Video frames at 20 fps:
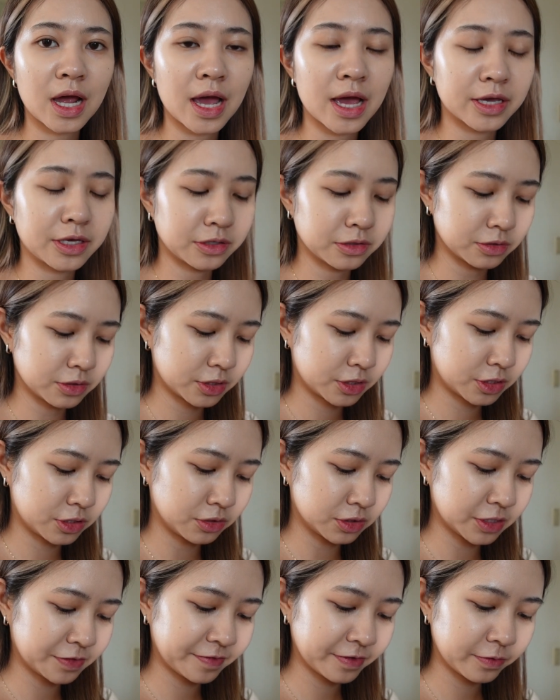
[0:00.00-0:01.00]
I use
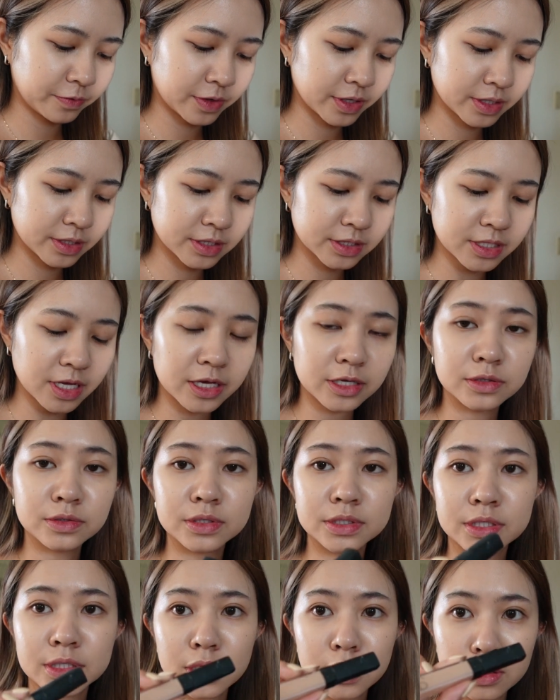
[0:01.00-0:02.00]
2 different ones. I use
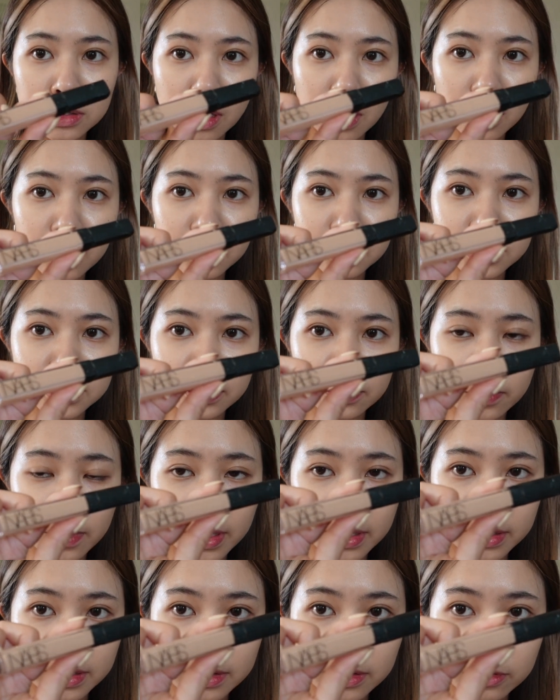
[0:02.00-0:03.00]
the NARS
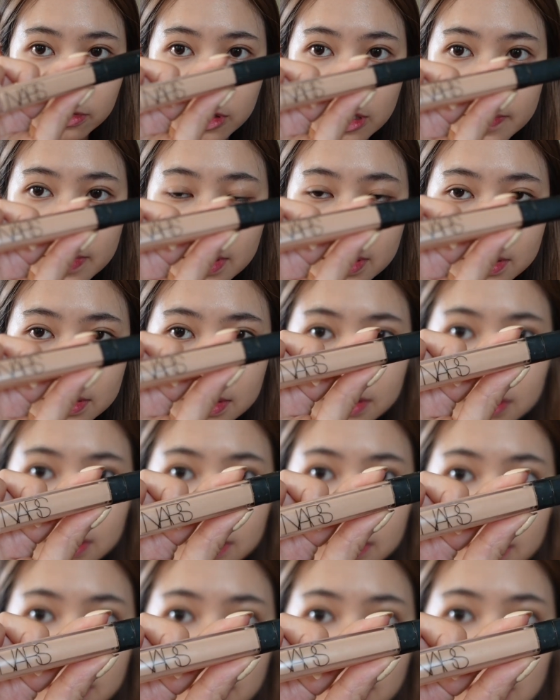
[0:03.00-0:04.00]
Radiant Creamy
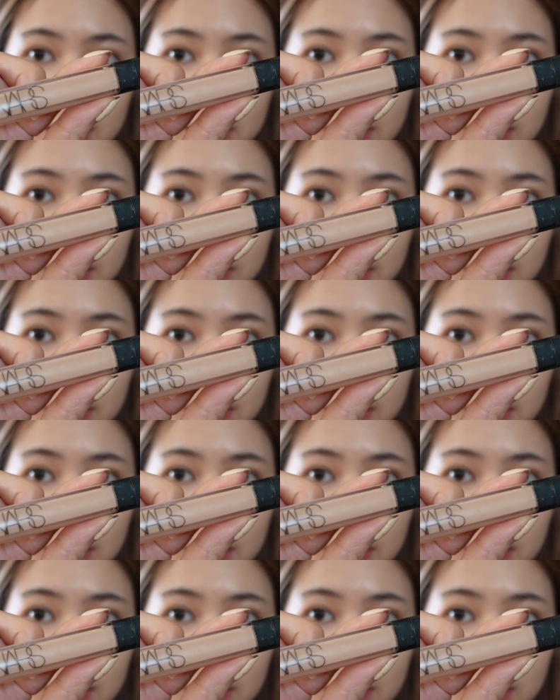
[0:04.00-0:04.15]
Concealer,